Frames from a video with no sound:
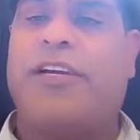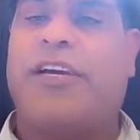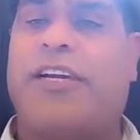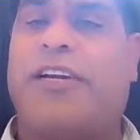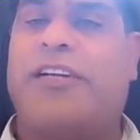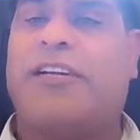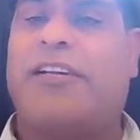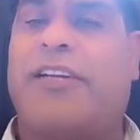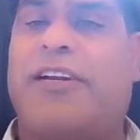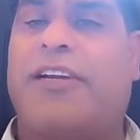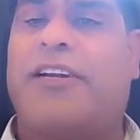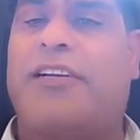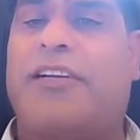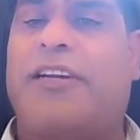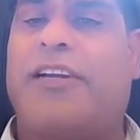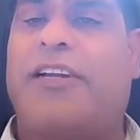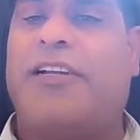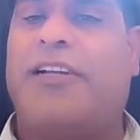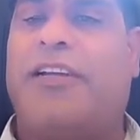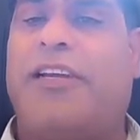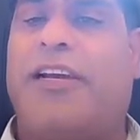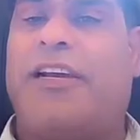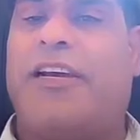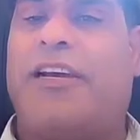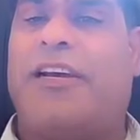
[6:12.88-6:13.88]
we are
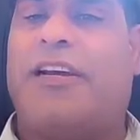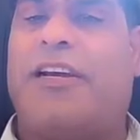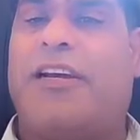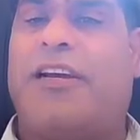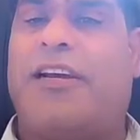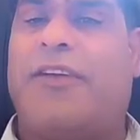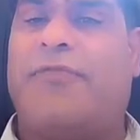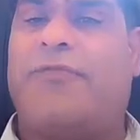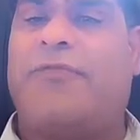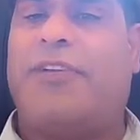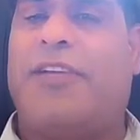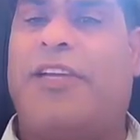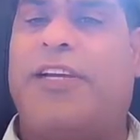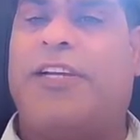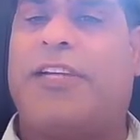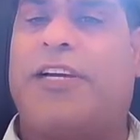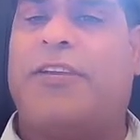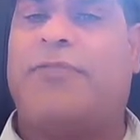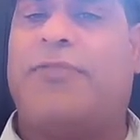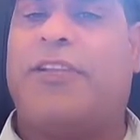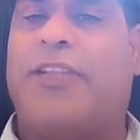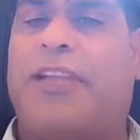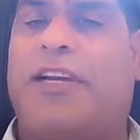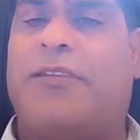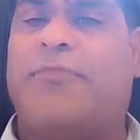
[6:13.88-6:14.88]
currently
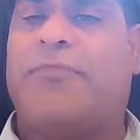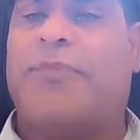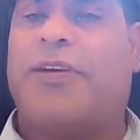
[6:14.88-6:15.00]
affiliated with the